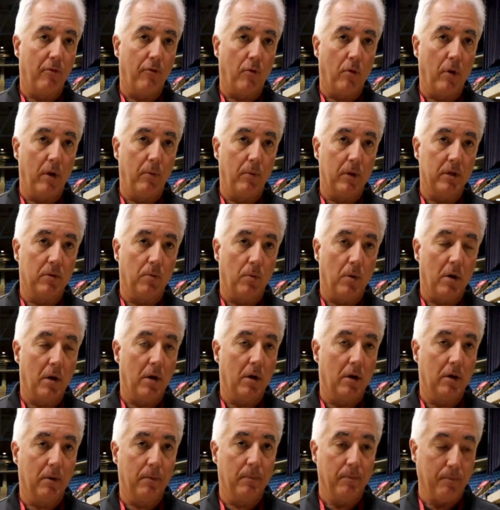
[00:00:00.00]
before he went to
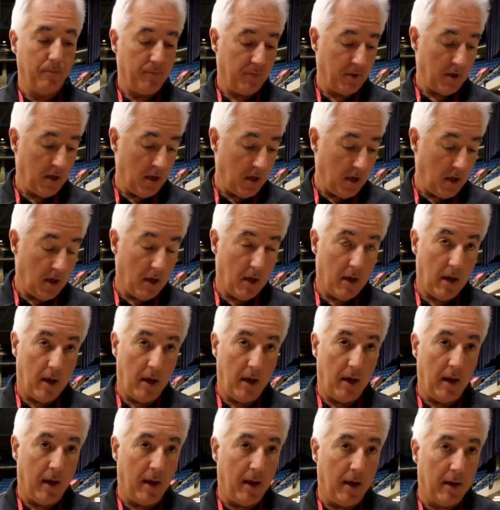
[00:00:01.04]
work,
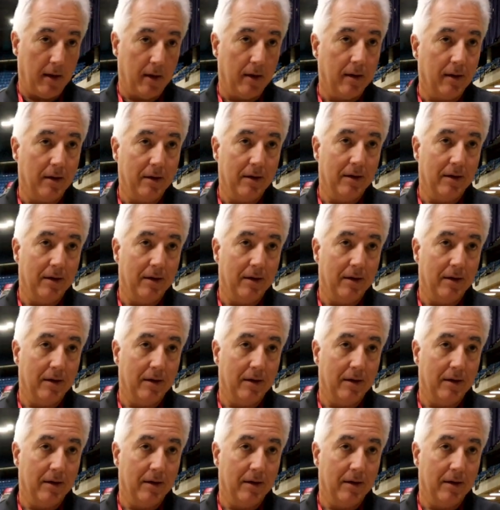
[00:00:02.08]
and